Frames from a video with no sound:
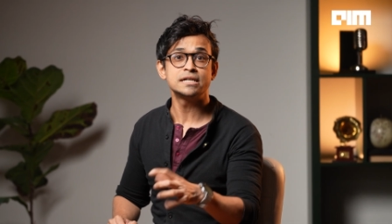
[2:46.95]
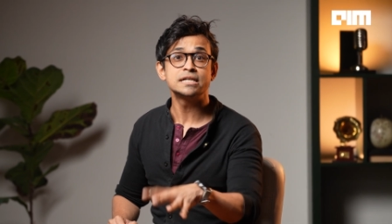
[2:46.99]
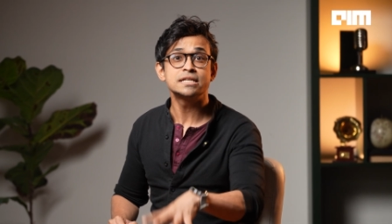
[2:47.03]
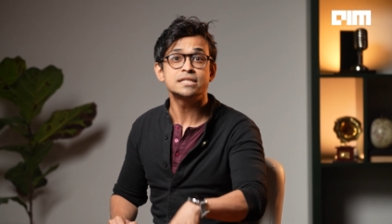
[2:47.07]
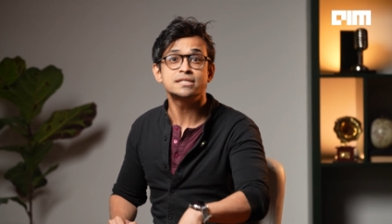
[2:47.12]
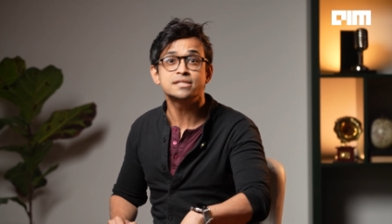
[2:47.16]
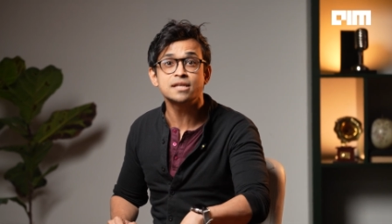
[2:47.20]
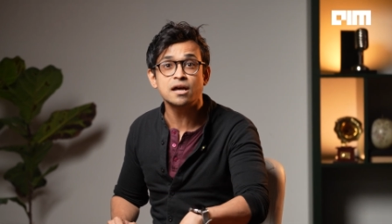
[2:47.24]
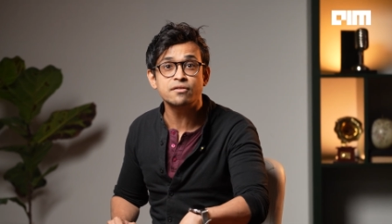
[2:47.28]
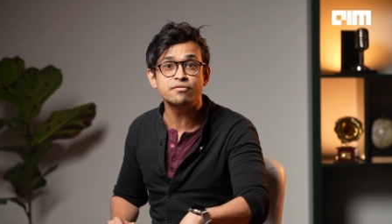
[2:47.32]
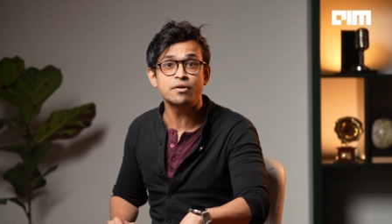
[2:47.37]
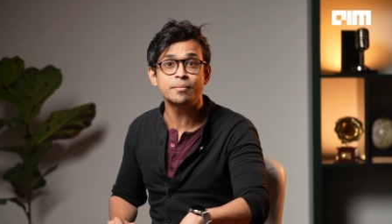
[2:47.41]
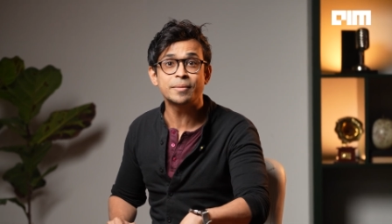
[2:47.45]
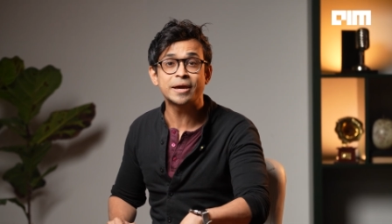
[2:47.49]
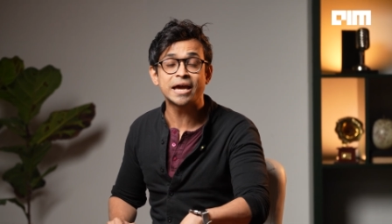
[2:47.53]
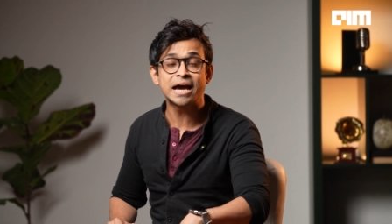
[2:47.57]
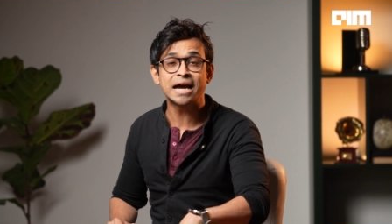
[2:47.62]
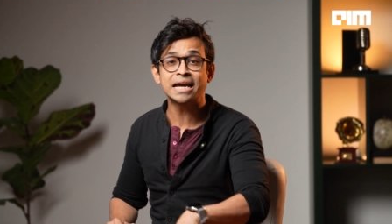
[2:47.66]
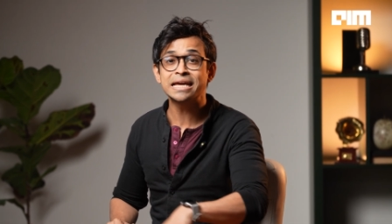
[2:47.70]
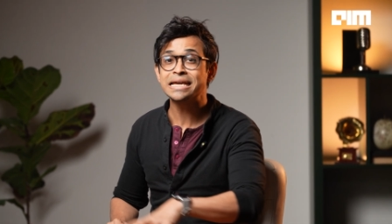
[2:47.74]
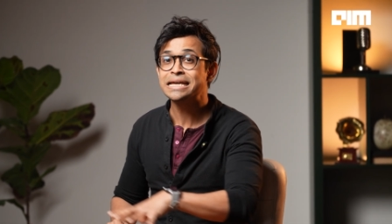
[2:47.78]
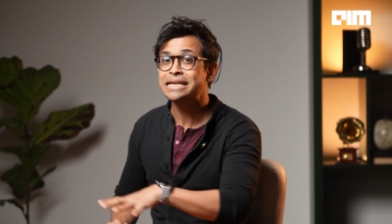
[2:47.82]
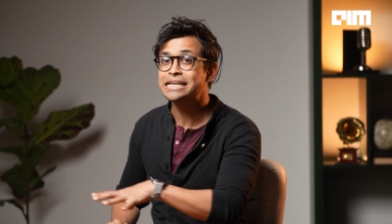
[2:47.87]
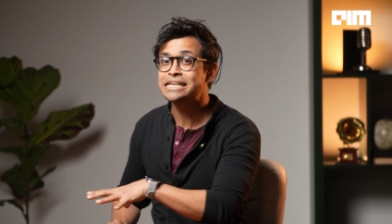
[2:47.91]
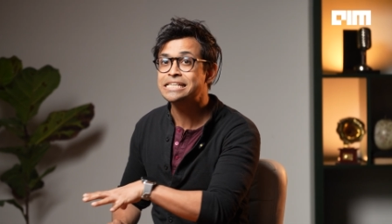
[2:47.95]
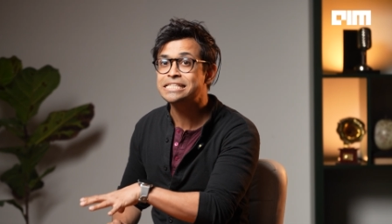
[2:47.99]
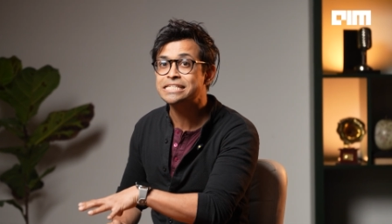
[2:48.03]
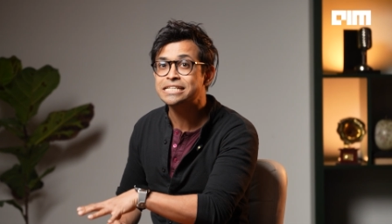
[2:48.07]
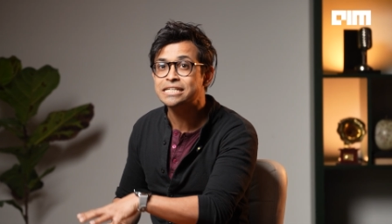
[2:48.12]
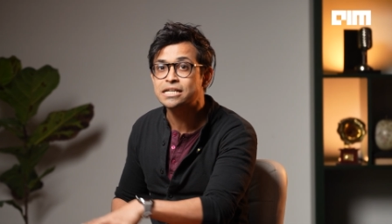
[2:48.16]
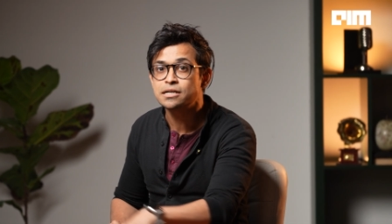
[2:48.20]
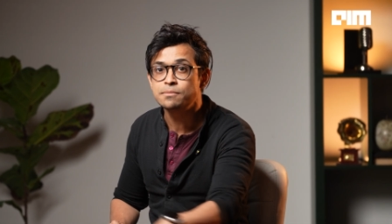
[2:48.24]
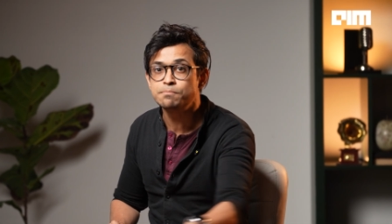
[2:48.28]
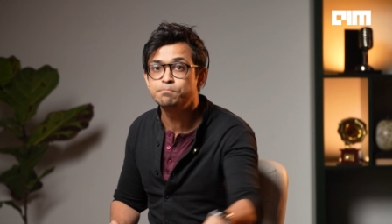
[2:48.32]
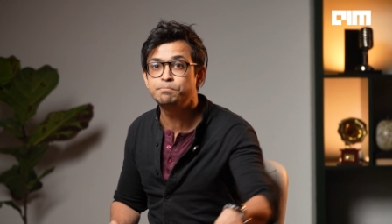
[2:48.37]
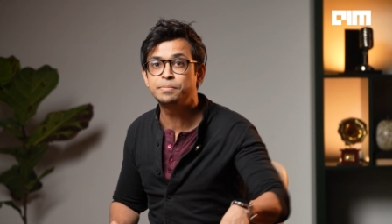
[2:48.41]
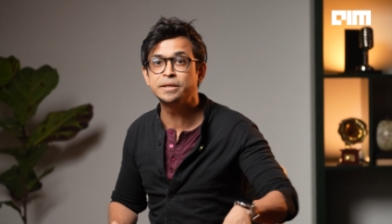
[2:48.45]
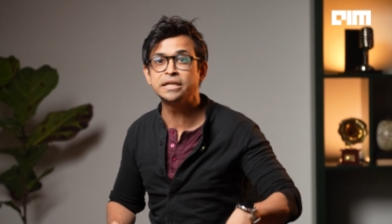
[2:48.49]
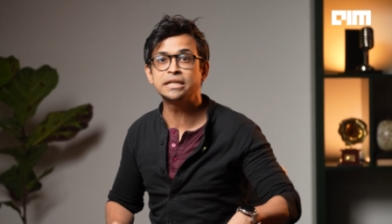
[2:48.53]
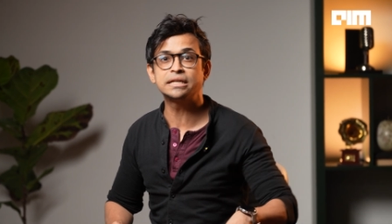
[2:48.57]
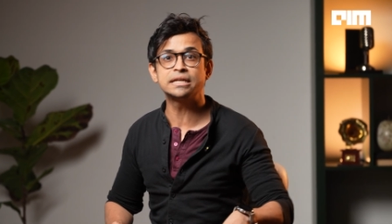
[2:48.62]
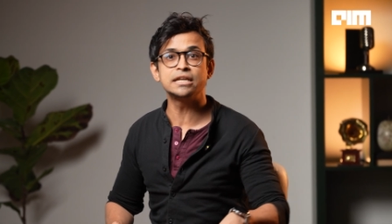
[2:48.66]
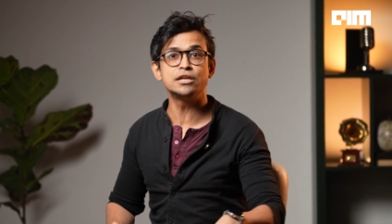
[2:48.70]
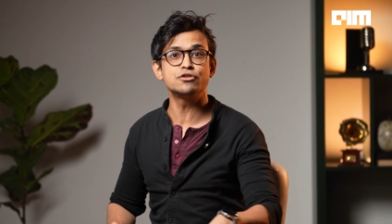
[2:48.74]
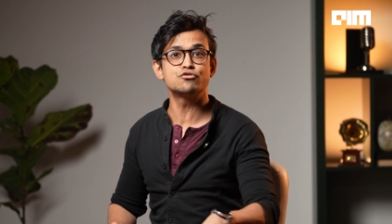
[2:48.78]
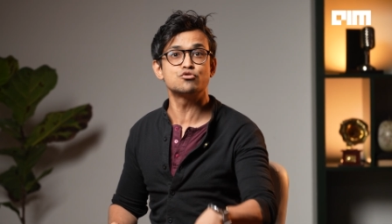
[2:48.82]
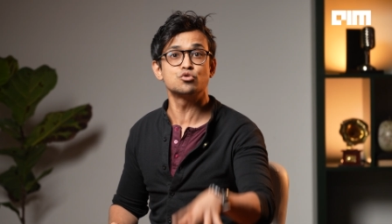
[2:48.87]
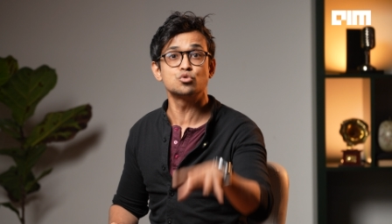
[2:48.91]
Sarvam AI is
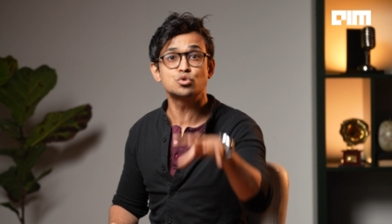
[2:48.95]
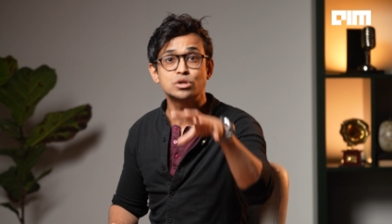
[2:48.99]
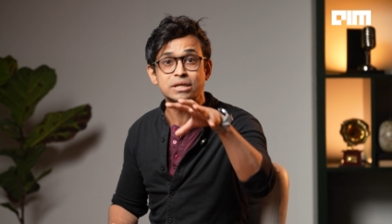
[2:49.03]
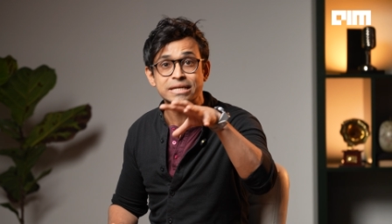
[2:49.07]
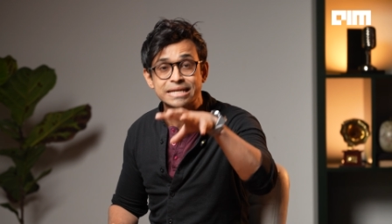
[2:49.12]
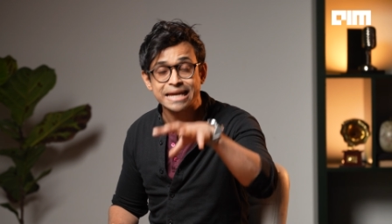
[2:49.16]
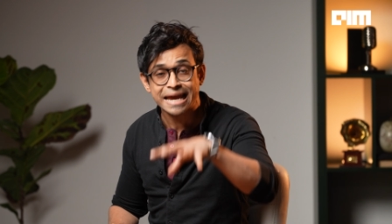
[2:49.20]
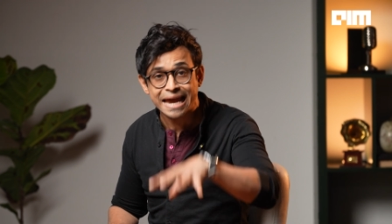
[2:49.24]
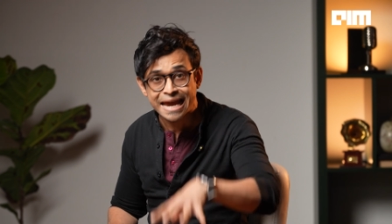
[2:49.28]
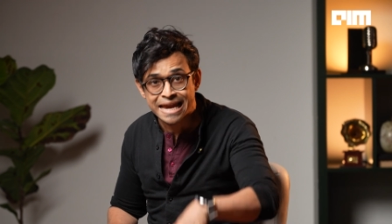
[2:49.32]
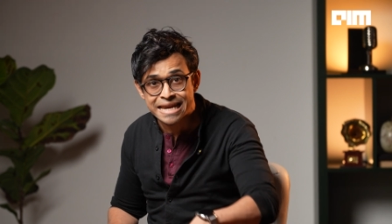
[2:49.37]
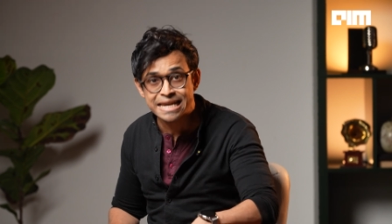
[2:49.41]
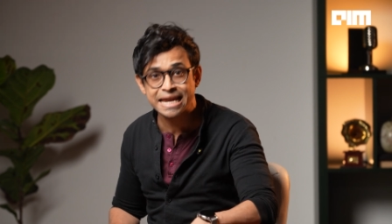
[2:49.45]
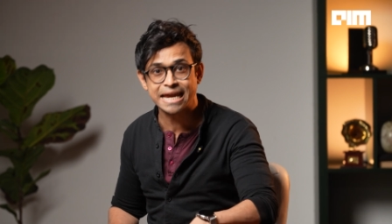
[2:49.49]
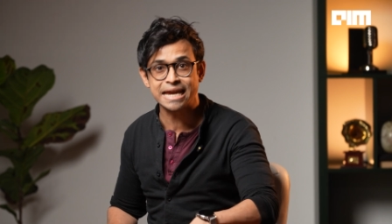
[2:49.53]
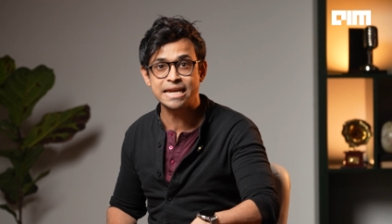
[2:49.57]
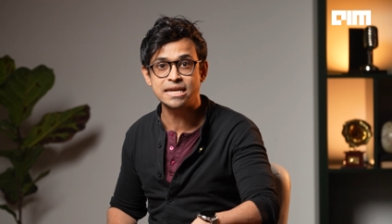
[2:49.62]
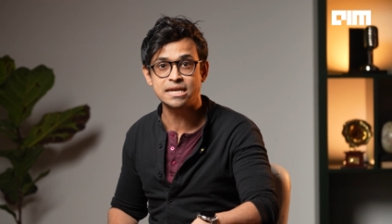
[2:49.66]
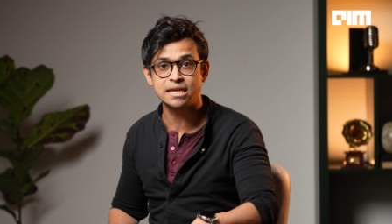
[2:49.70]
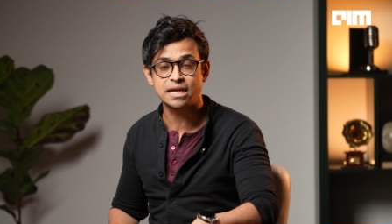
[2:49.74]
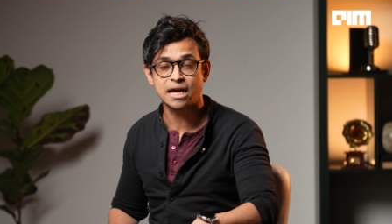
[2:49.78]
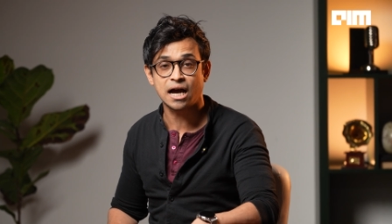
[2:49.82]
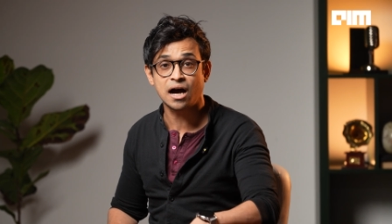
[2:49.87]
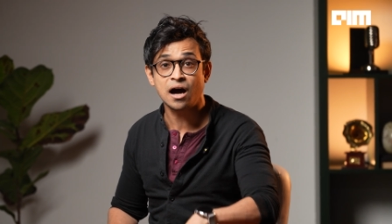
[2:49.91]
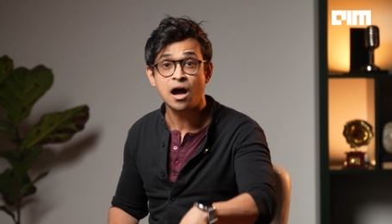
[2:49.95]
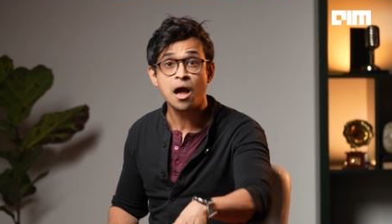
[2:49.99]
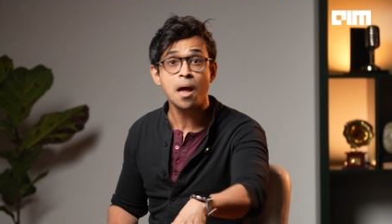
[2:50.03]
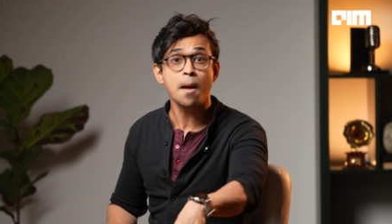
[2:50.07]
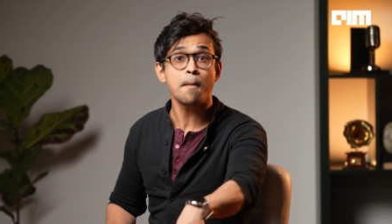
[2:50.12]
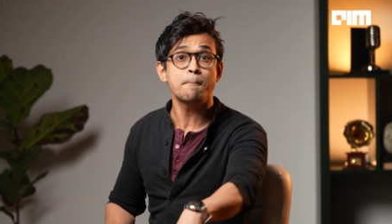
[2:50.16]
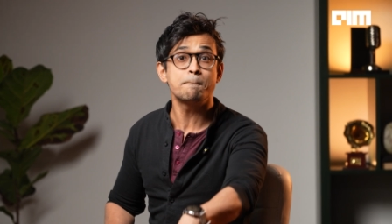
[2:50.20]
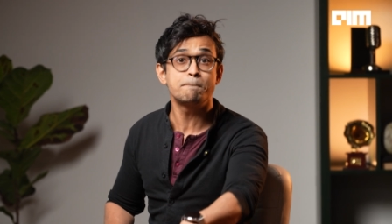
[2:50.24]
completely rooted in India